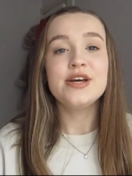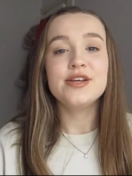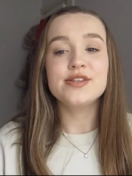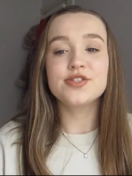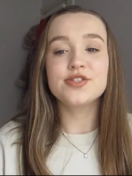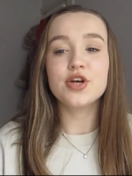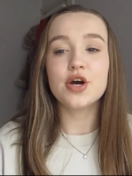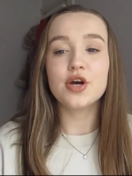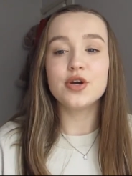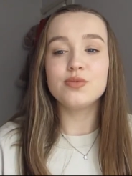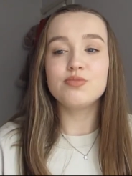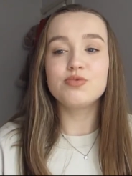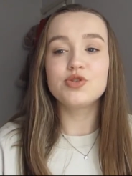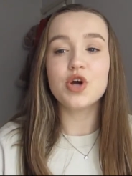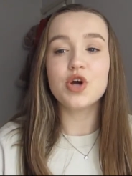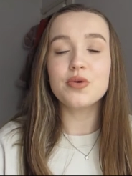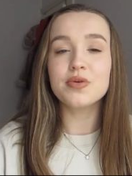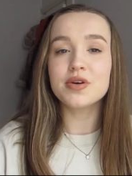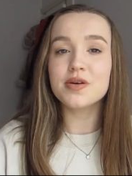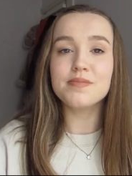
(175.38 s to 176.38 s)
So
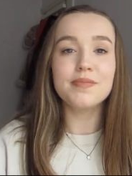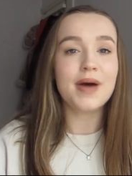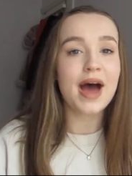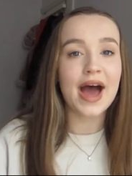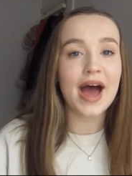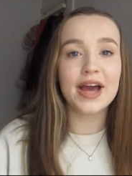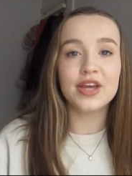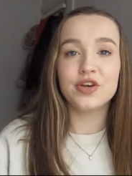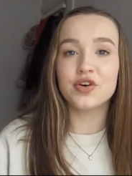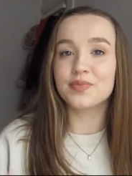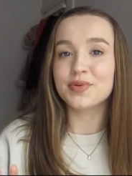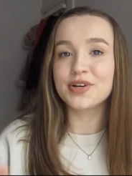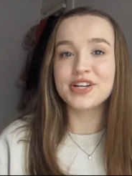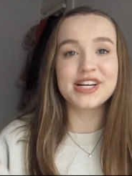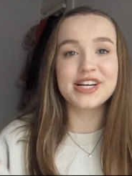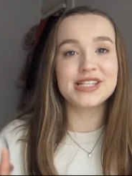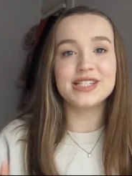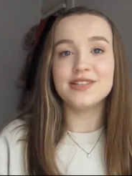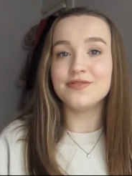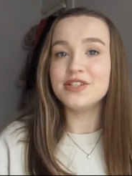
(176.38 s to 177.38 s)
don't compare your
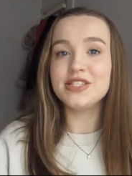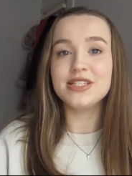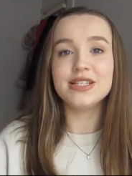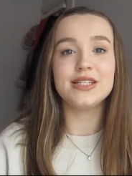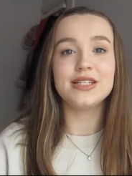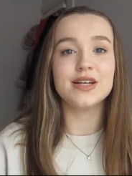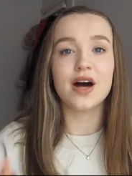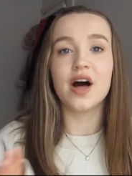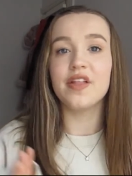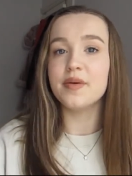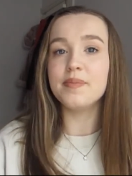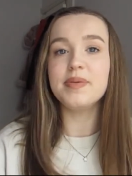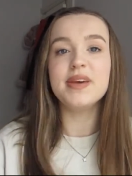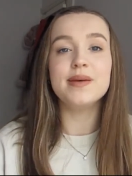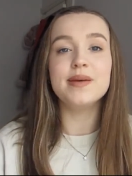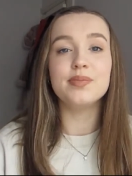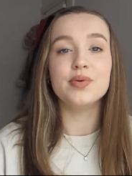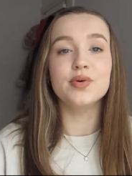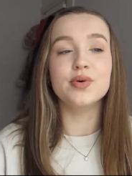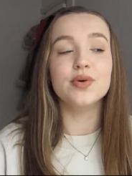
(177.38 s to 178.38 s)
productivity to other
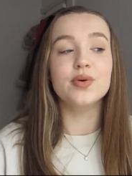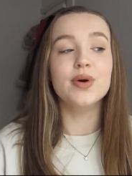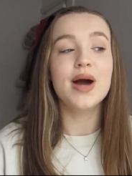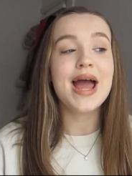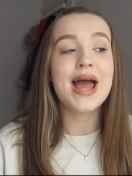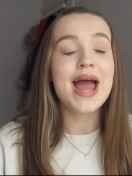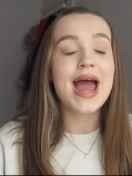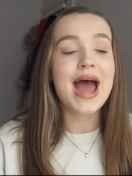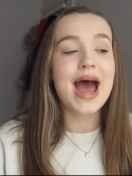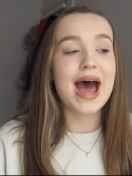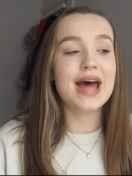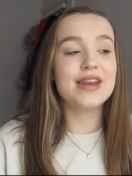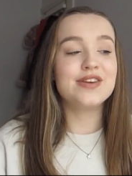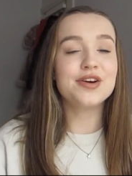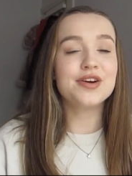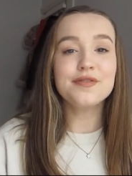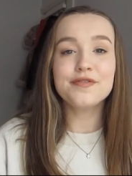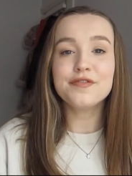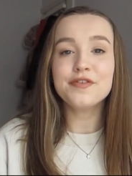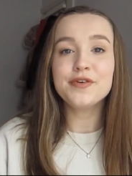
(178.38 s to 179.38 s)
people and
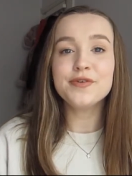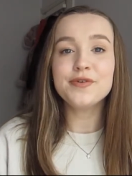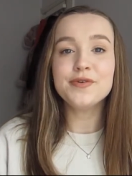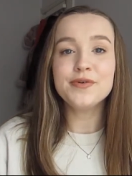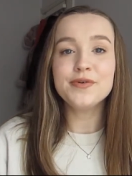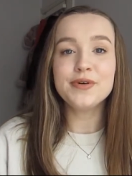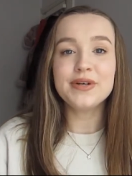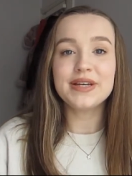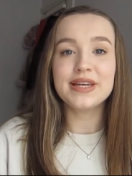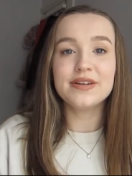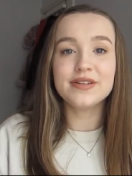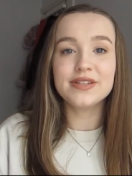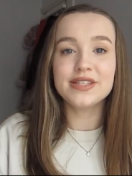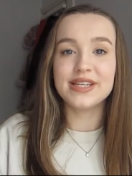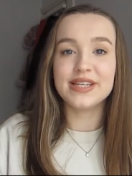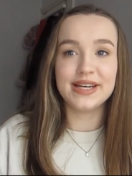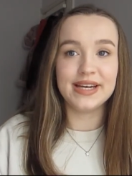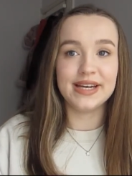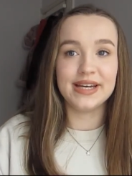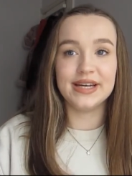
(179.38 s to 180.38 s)
don't feel
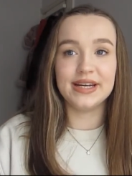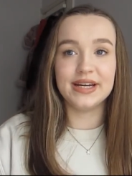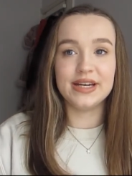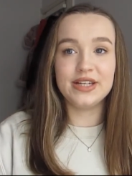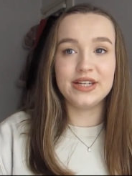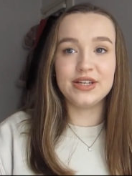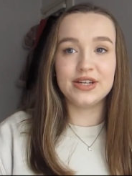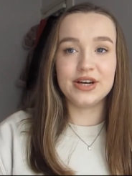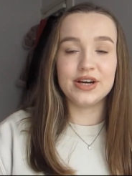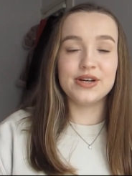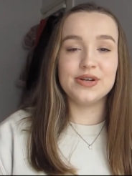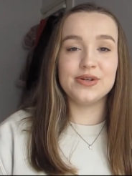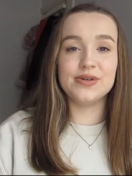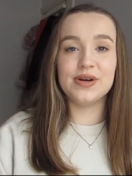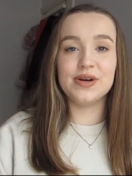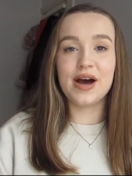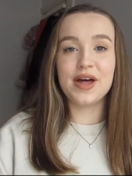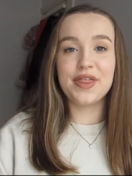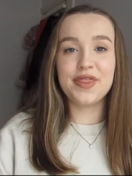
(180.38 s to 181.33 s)
guilty. You know, I